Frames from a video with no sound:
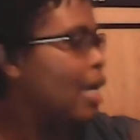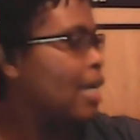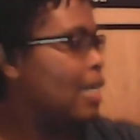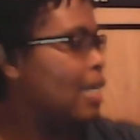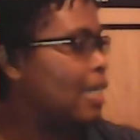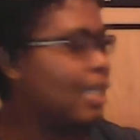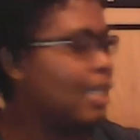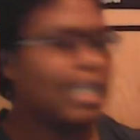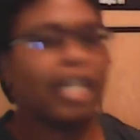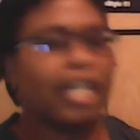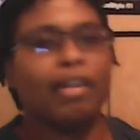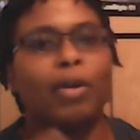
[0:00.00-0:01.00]
This
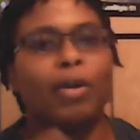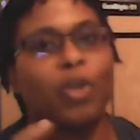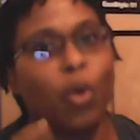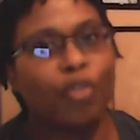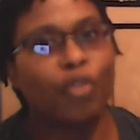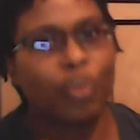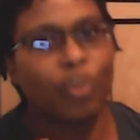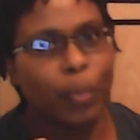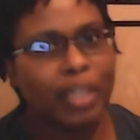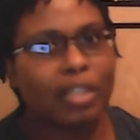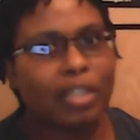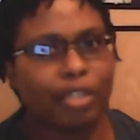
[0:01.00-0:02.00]
year I'm gonna
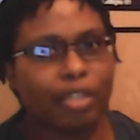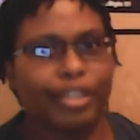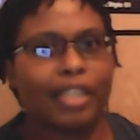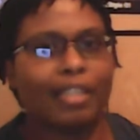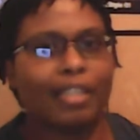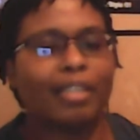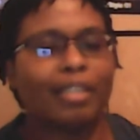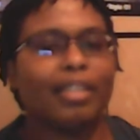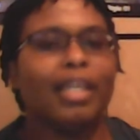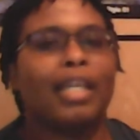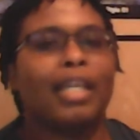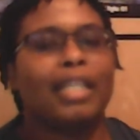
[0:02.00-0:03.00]
overwinter it
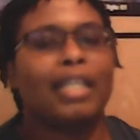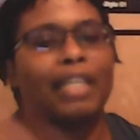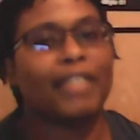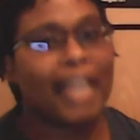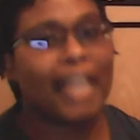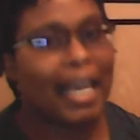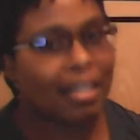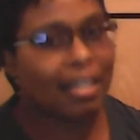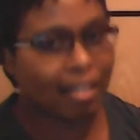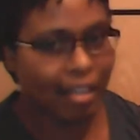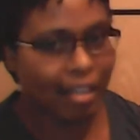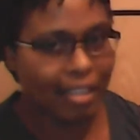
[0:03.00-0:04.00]
to give it a head
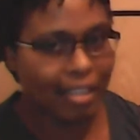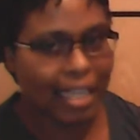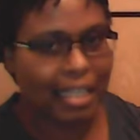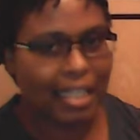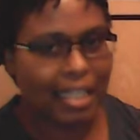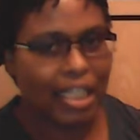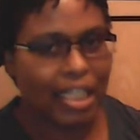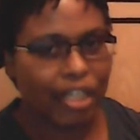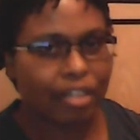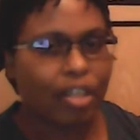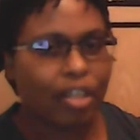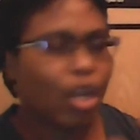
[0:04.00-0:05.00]
start next
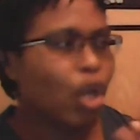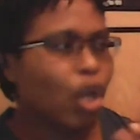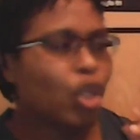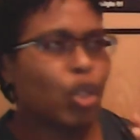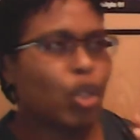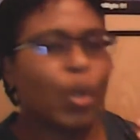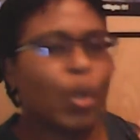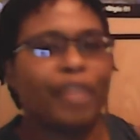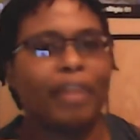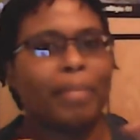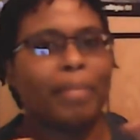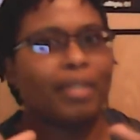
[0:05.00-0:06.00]
year. So if
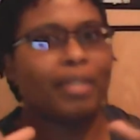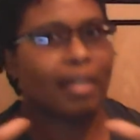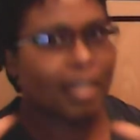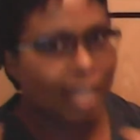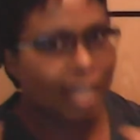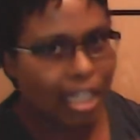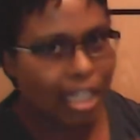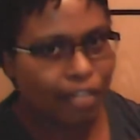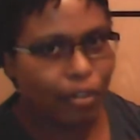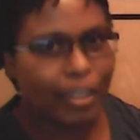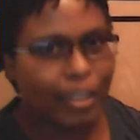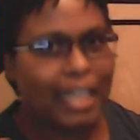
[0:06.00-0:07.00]
I'm
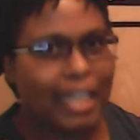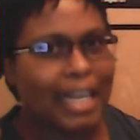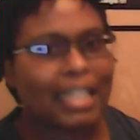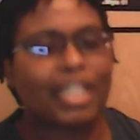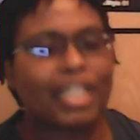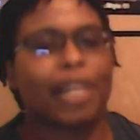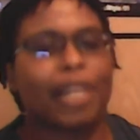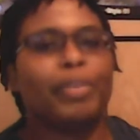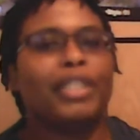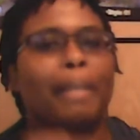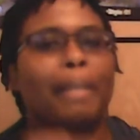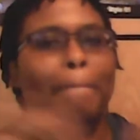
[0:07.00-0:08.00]
successful, then next year I put
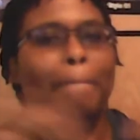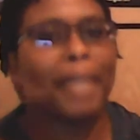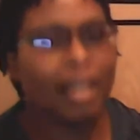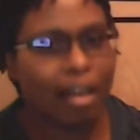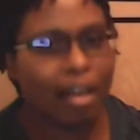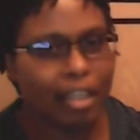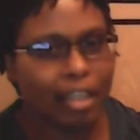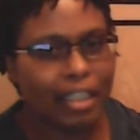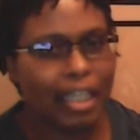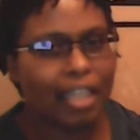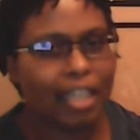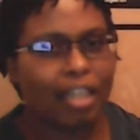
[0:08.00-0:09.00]
in a bigger
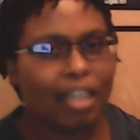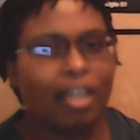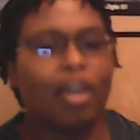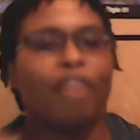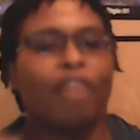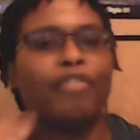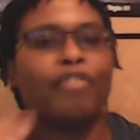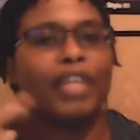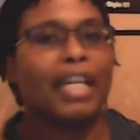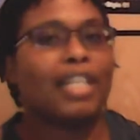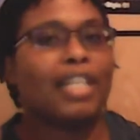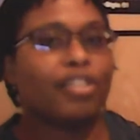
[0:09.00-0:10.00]
container for the
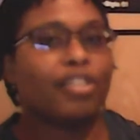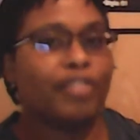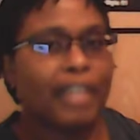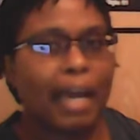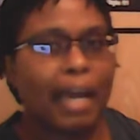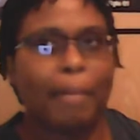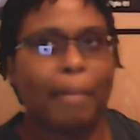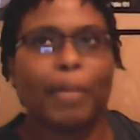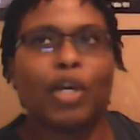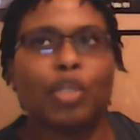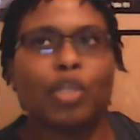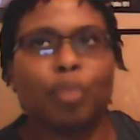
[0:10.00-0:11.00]
length of time. But
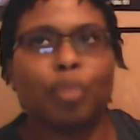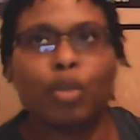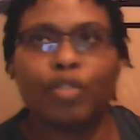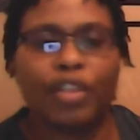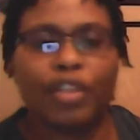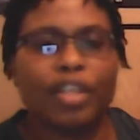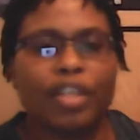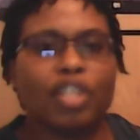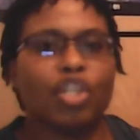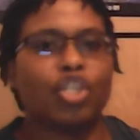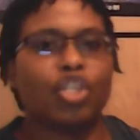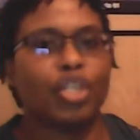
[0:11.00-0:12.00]
because most of the things
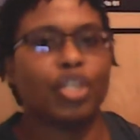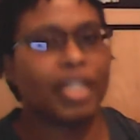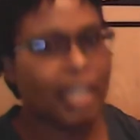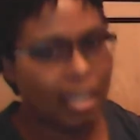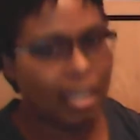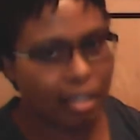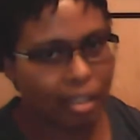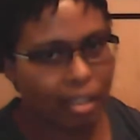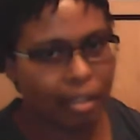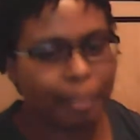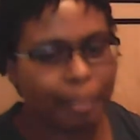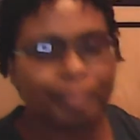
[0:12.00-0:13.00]
are just
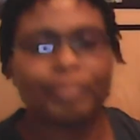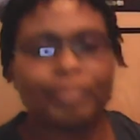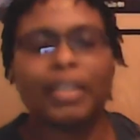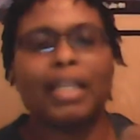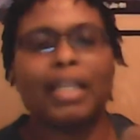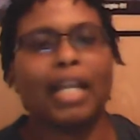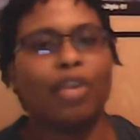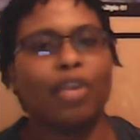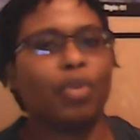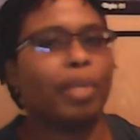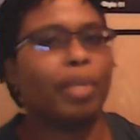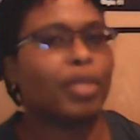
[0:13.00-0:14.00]
seasonal, then I grow
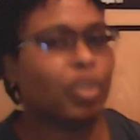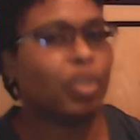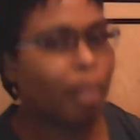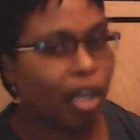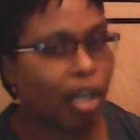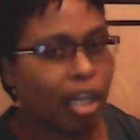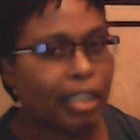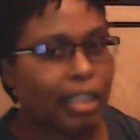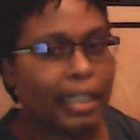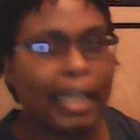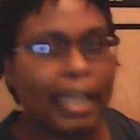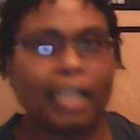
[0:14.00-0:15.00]
them in smaller
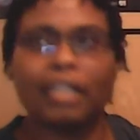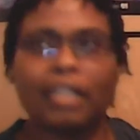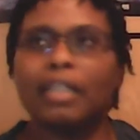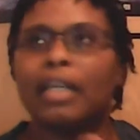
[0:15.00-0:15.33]
container.